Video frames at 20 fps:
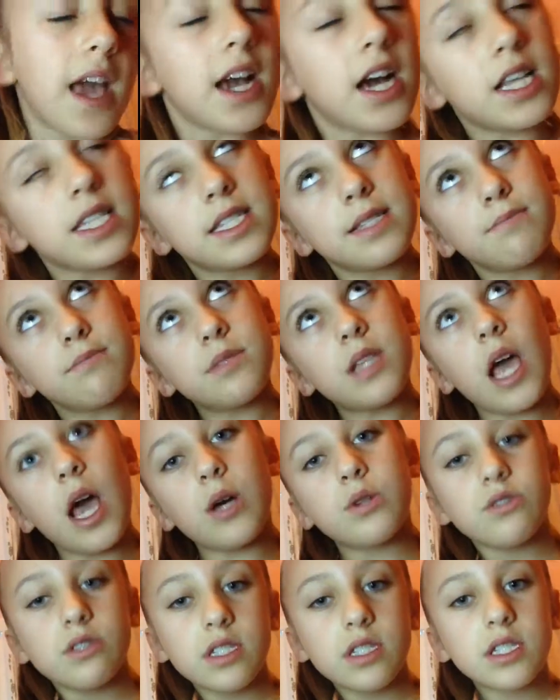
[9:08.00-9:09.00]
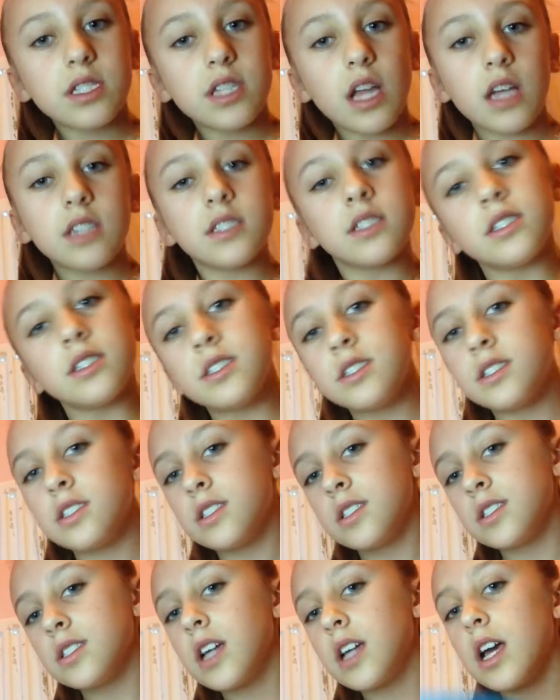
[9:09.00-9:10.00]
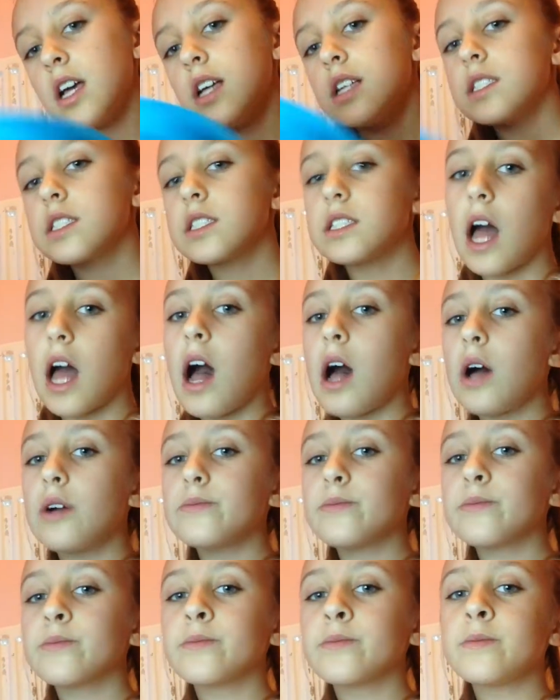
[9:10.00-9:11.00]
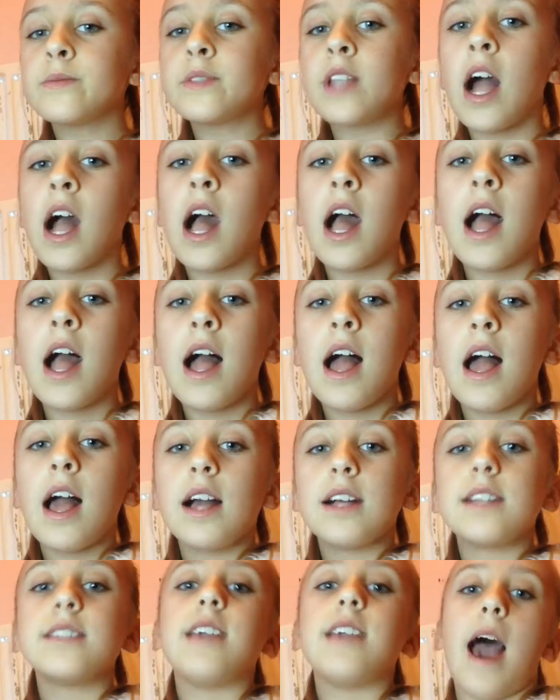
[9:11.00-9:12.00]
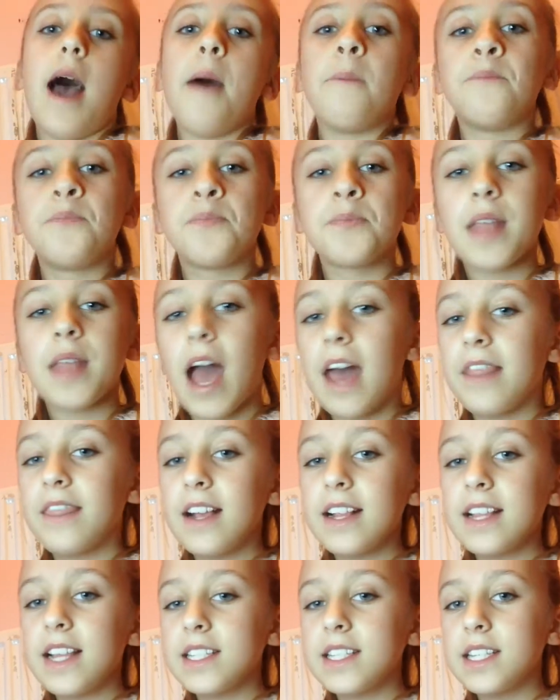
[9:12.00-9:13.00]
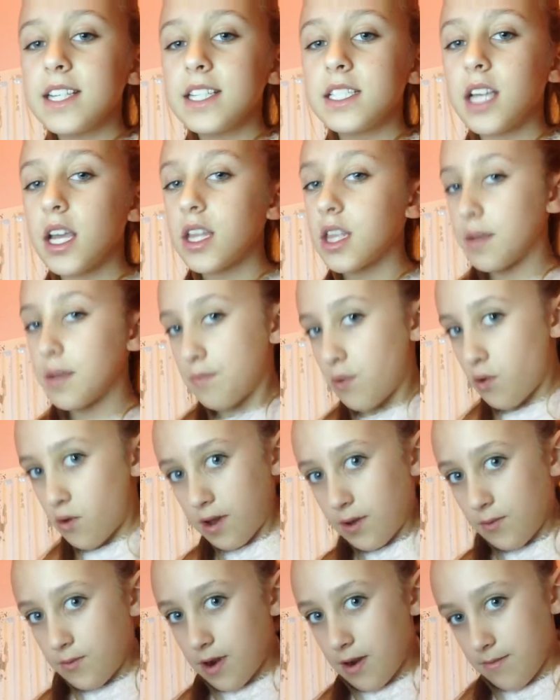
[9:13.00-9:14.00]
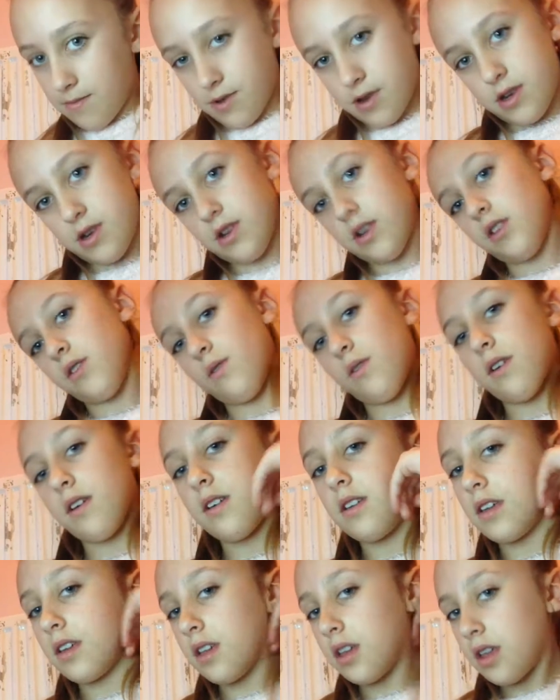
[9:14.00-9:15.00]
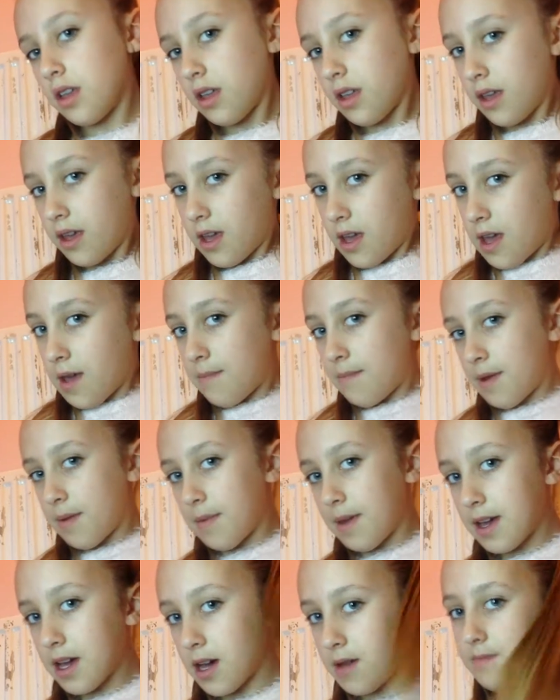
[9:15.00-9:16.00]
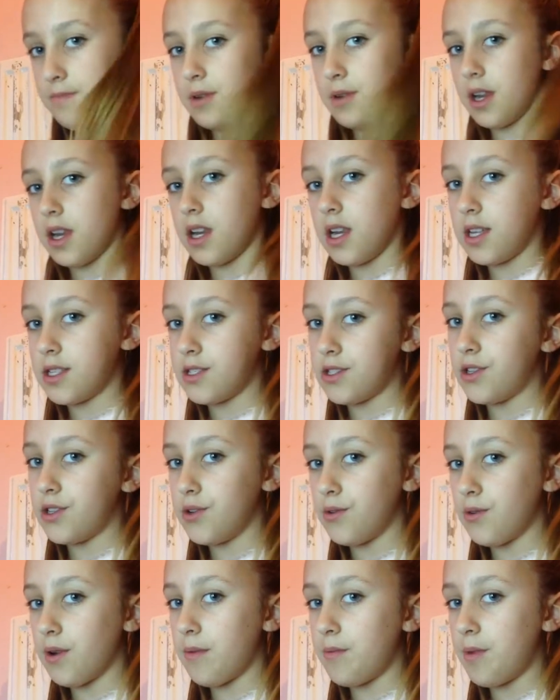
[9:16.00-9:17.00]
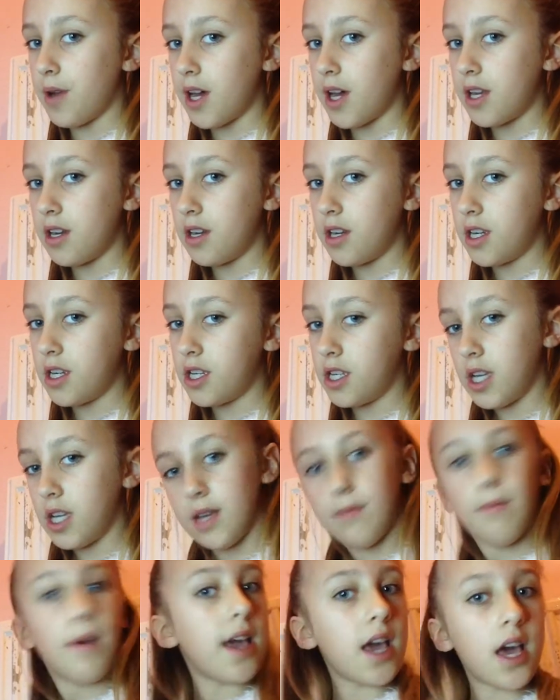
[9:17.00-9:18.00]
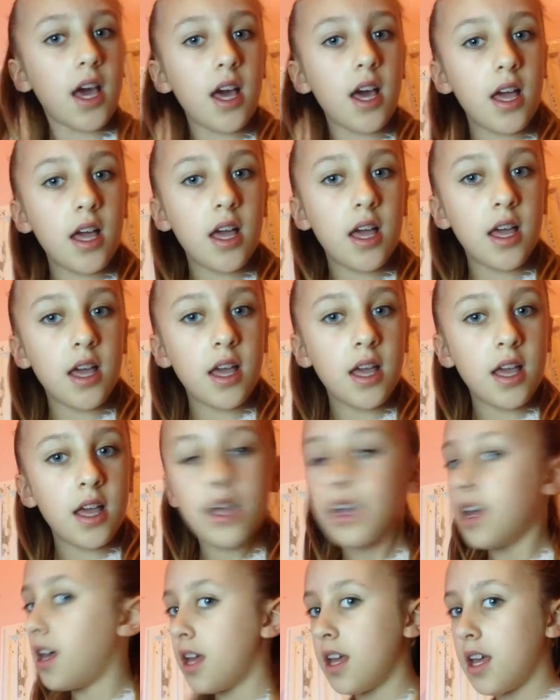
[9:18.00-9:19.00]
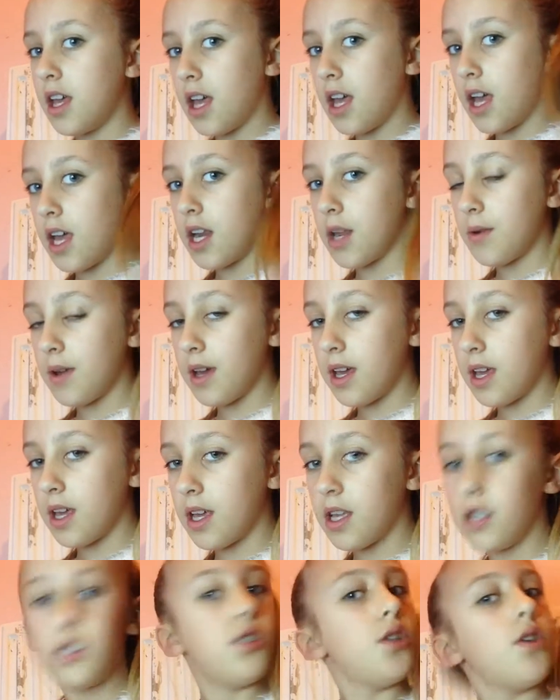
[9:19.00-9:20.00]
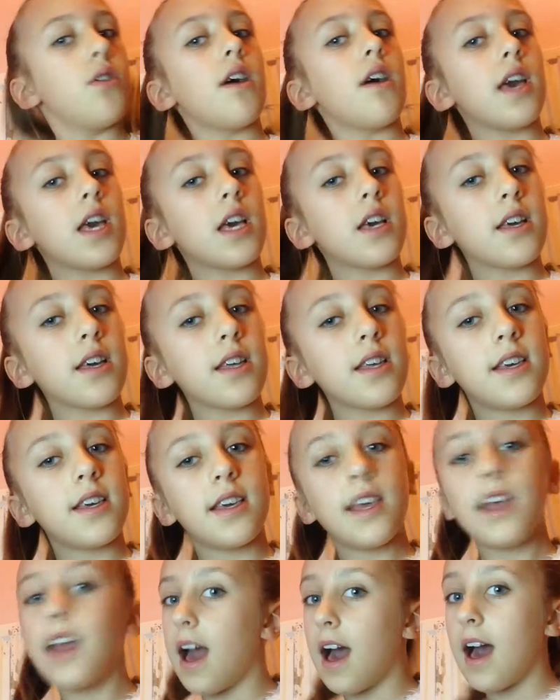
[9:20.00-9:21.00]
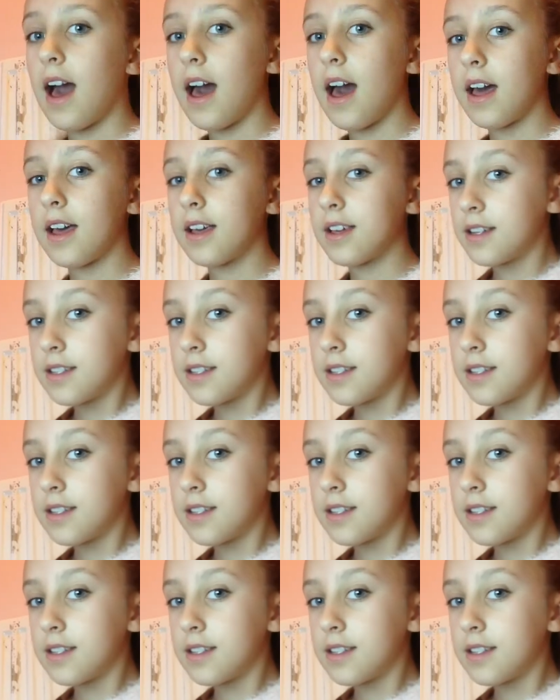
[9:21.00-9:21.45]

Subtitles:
Got some toast. So, yeah. I think this is the point where I'm going to do my makeup, but I need to do a bun in my hair anyway. So, like, yeah.